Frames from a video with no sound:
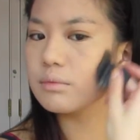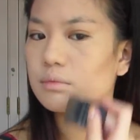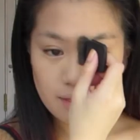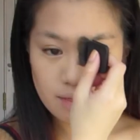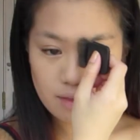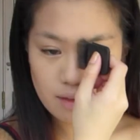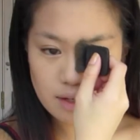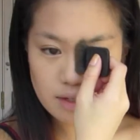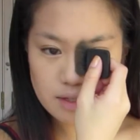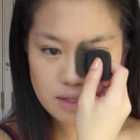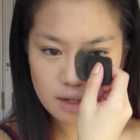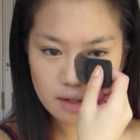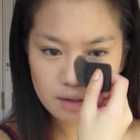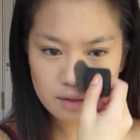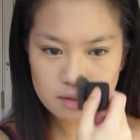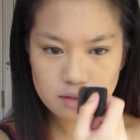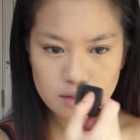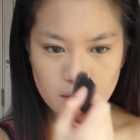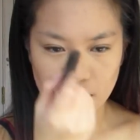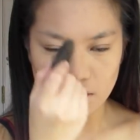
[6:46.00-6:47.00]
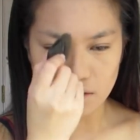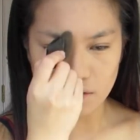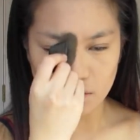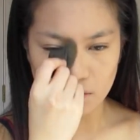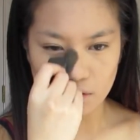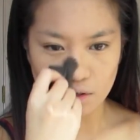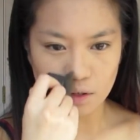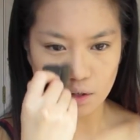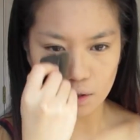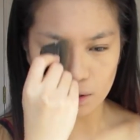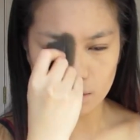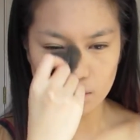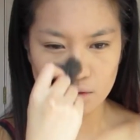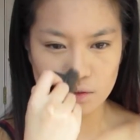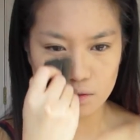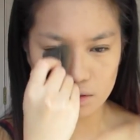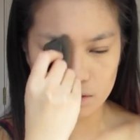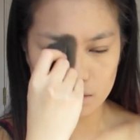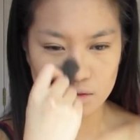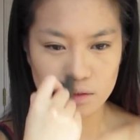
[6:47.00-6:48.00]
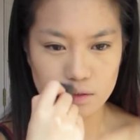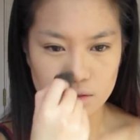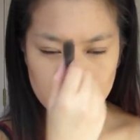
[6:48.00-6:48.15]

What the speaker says: and then down the sides of the nose,